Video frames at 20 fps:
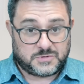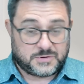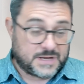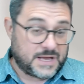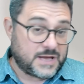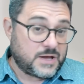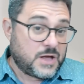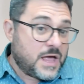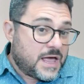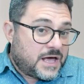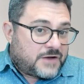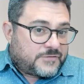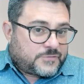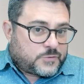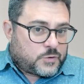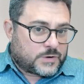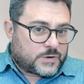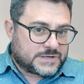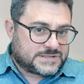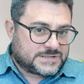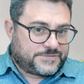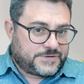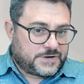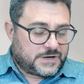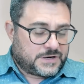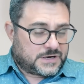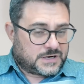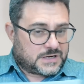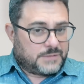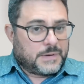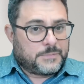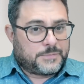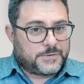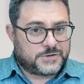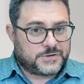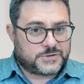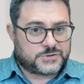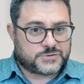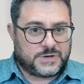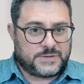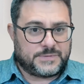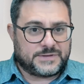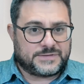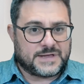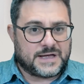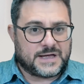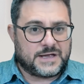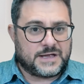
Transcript: Okay, and of course, if you're going to come up with a treatment